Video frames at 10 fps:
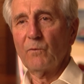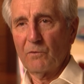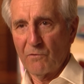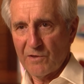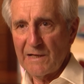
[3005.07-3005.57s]

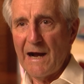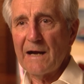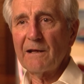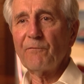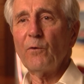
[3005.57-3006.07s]

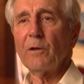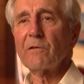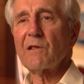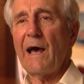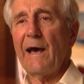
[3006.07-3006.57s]
start a
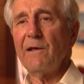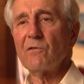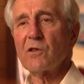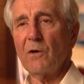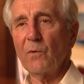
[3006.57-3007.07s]

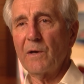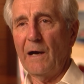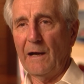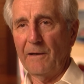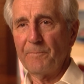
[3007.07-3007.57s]
full-size show
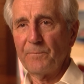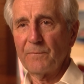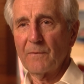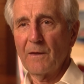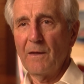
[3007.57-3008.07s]
car.
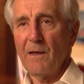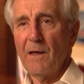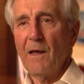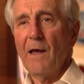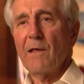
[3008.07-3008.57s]

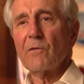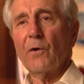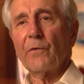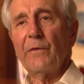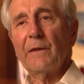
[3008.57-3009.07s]

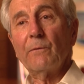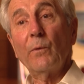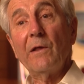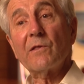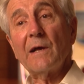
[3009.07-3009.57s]
So
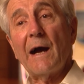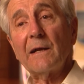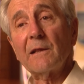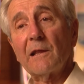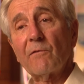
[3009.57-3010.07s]
we
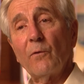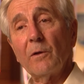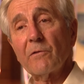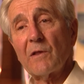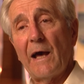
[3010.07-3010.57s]
started this
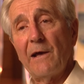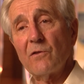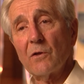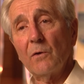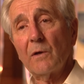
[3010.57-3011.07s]
full-size
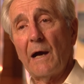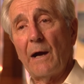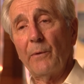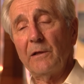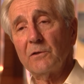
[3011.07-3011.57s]
show
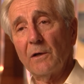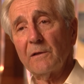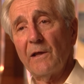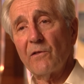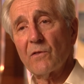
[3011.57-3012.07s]
car. We
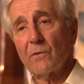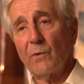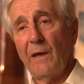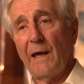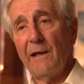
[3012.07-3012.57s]
took this
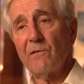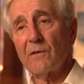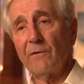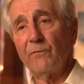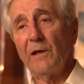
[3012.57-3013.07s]

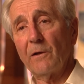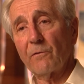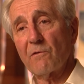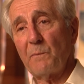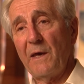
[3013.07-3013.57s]
3/8 of Gil
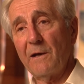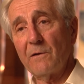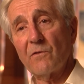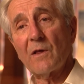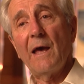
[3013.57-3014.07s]

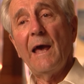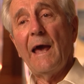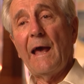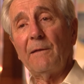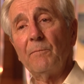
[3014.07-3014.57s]
Spear's
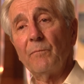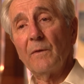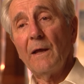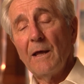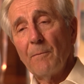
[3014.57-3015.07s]

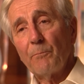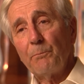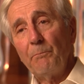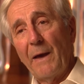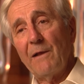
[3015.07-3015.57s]
and
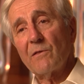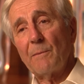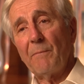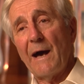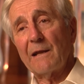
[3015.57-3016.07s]
made
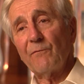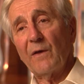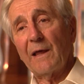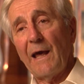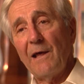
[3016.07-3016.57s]
some
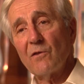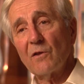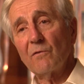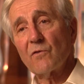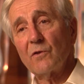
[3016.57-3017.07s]

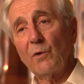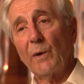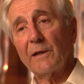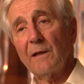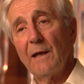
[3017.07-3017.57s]
modifications
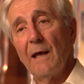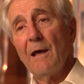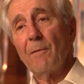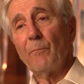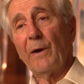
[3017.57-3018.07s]
to it,
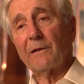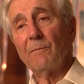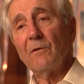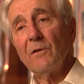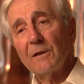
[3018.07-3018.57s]
but
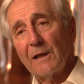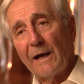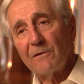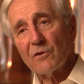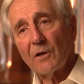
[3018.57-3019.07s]

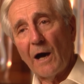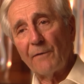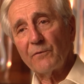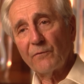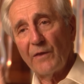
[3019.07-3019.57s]
launched
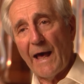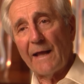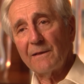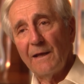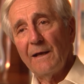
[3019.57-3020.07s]
off of
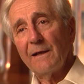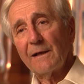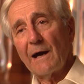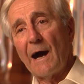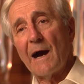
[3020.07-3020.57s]
that
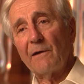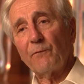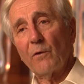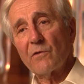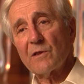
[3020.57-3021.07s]
car
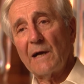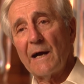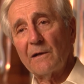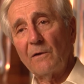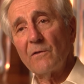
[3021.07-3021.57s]
for
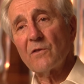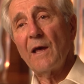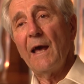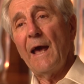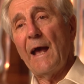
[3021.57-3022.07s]
starters,
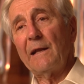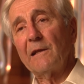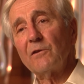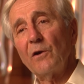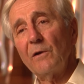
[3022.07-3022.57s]
and
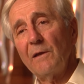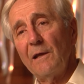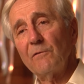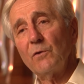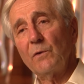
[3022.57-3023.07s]
it turned
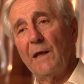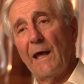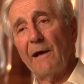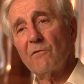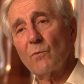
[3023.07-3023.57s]
into the
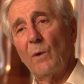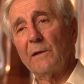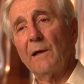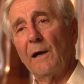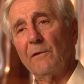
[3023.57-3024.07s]

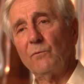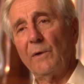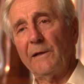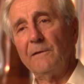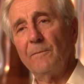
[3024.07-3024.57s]

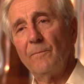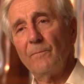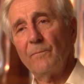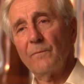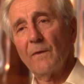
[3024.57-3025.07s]
X100.
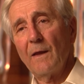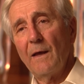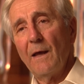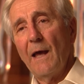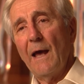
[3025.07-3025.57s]

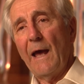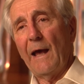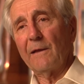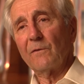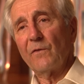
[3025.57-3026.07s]

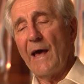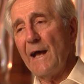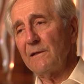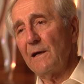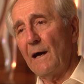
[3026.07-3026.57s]
And
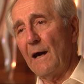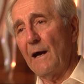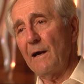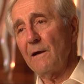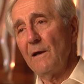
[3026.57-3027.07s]
that
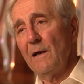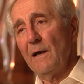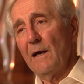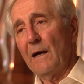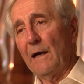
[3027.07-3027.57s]
car
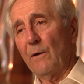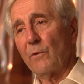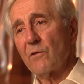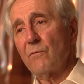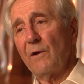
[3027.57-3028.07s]

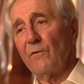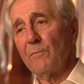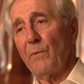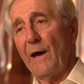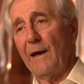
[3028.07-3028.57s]
was
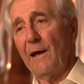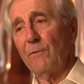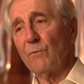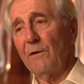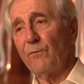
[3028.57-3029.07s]
driven by
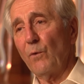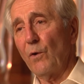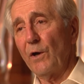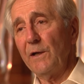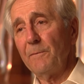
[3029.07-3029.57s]
Henry
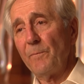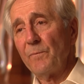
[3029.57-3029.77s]
Ford,